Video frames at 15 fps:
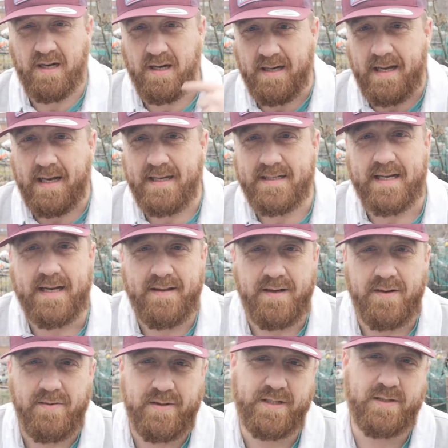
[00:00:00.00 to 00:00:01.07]
I dare say the
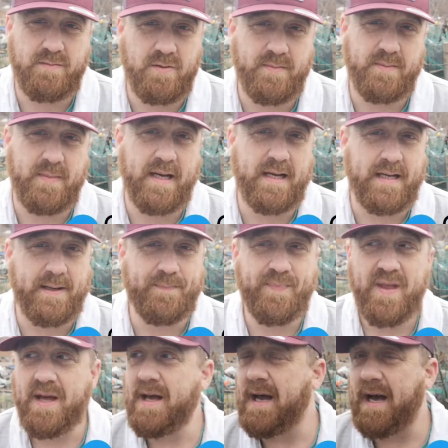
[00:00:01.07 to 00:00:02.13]
noises we'll be making,
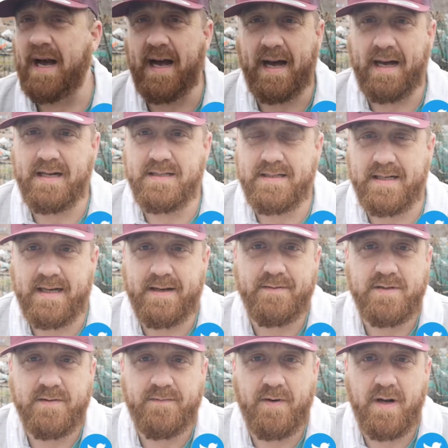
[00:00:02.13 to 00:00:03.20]
and give
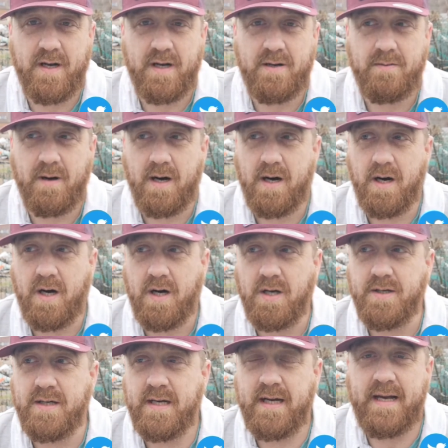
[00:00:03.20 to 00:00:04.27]
us a follow
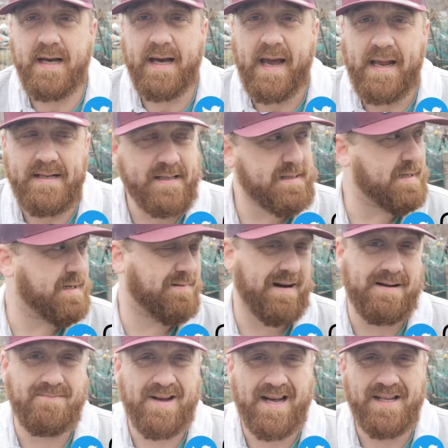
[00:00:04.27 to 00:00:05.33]
on
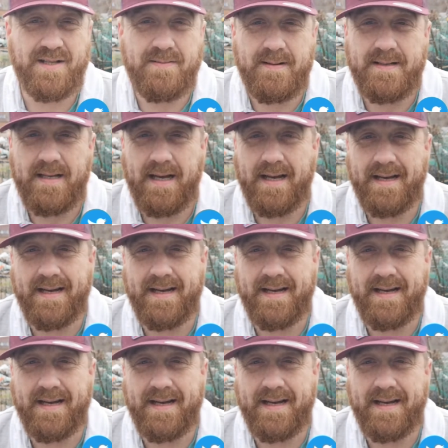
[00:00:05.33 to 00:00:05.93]
Instagram and Twitter.